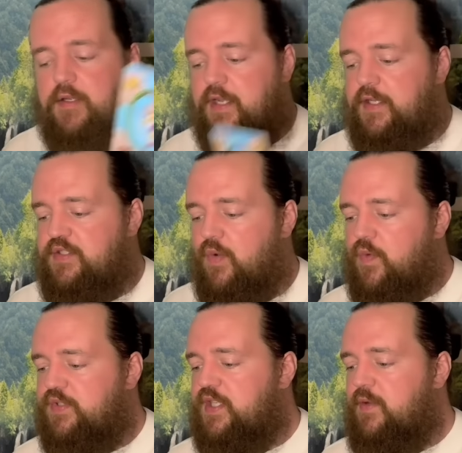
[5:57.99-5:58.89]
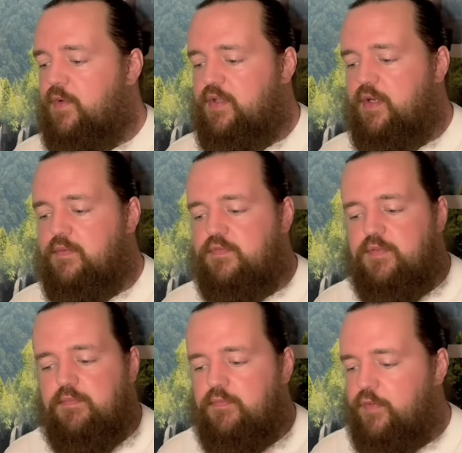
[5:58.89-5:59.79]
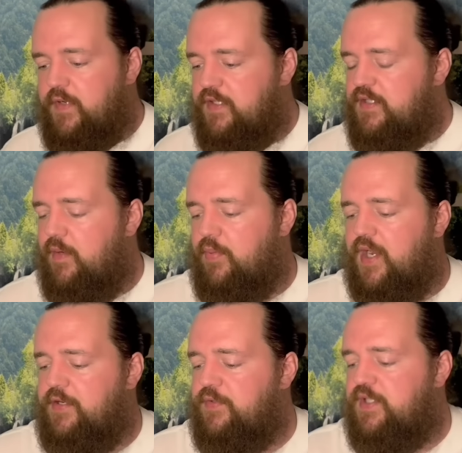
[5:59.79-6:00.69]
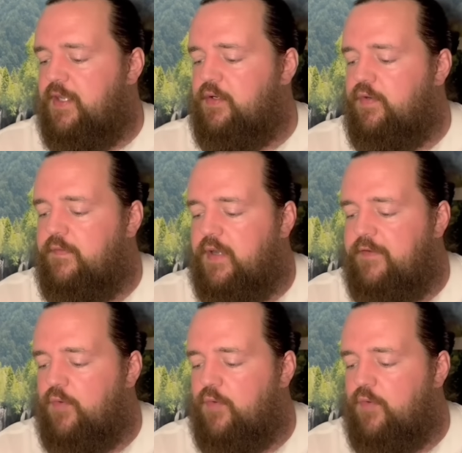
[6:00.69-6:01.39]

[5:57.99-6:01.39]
Okay, so we'll see whether you're moving into a brand new cycle of life